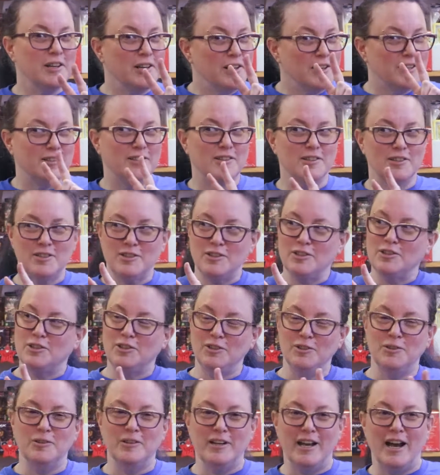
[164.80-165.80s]
We're just the
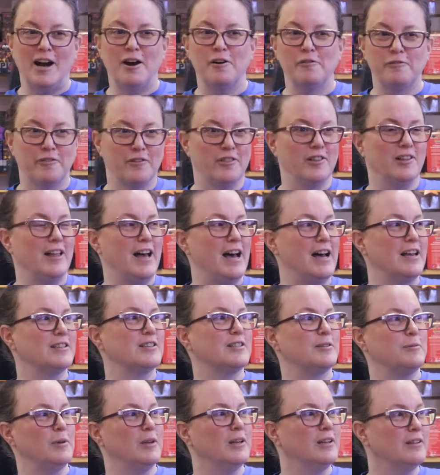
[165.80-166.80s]
2 now for the
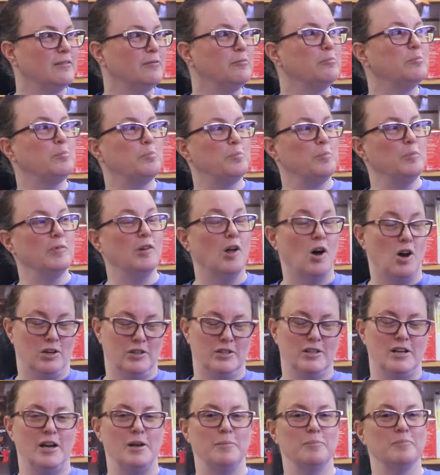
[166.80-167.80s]
last long
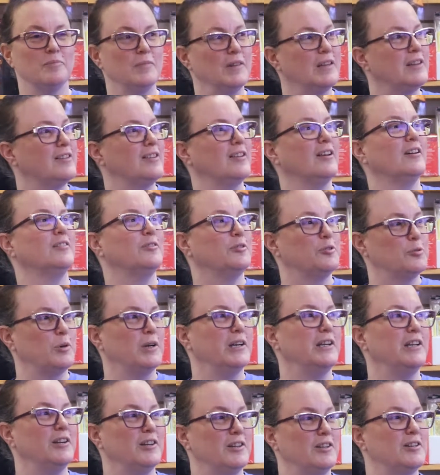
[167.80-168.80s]
time, so
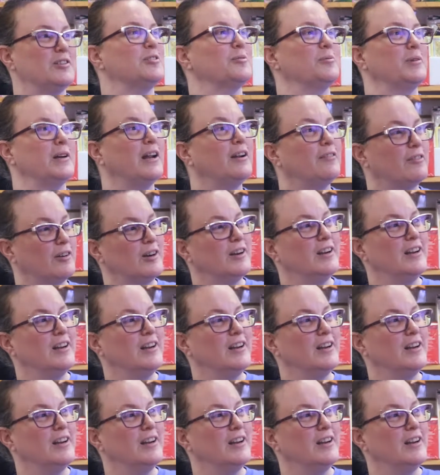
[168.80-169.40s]
20 years or whatever.